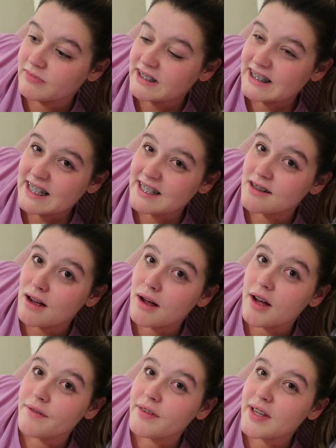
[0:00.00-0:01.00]

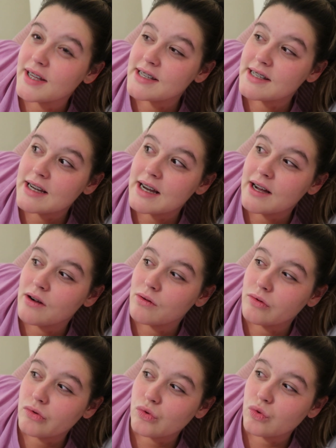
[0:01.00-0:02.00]
6.5 years
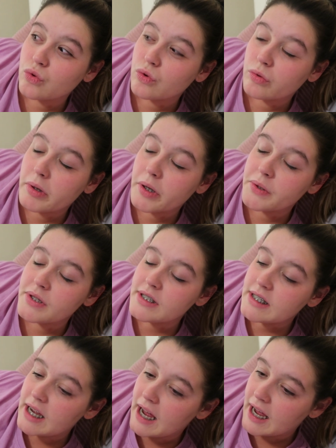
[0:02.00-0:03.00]
now,
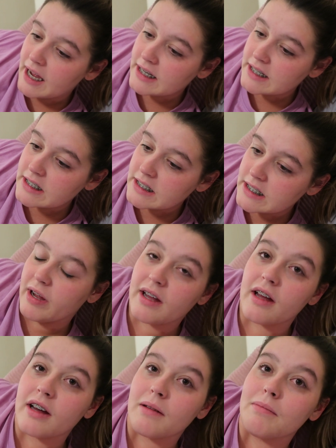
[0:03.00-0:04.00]
almost, and we're
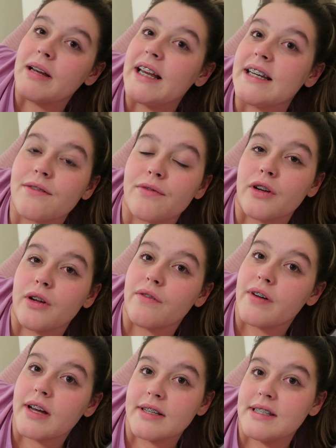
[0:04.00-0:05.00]
at completely different
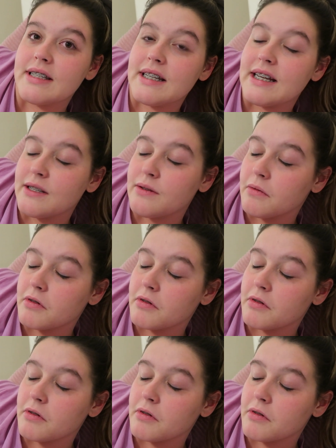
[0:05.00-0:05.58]
universities.